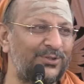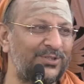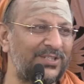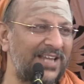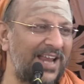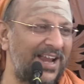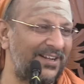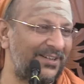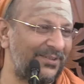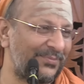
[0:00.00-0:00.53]

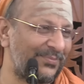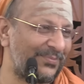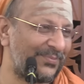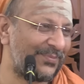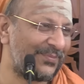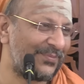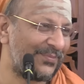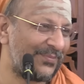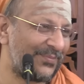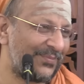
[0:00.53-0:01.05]
stand.
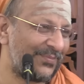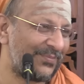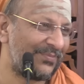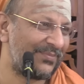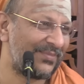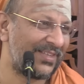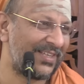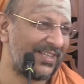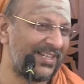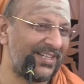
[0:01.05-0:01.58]

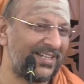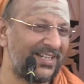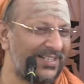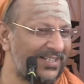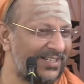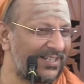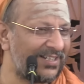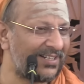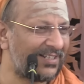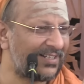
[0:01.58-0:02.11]
A
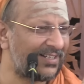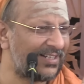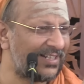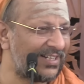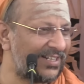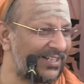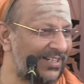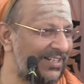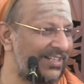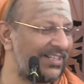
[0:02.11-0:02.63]
little,
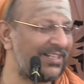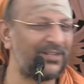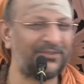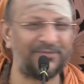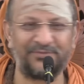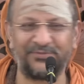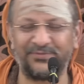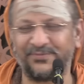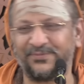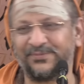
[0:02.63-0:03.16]
little
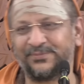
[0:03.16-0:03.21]
enough.